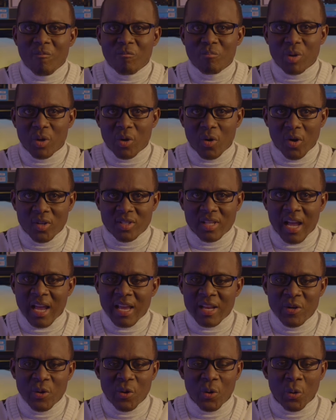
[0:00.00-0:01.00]
Because
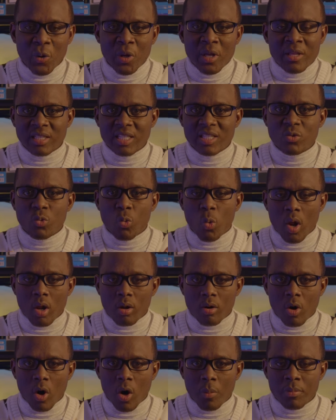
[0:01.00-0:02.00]
I know this
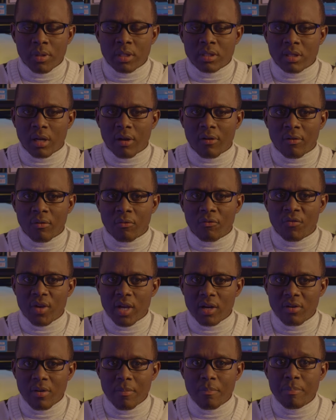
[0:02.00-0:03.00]
World Cup is a
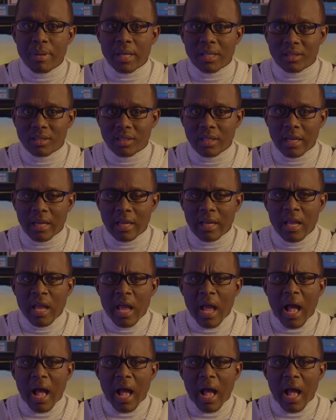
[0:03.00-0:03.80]
very big thing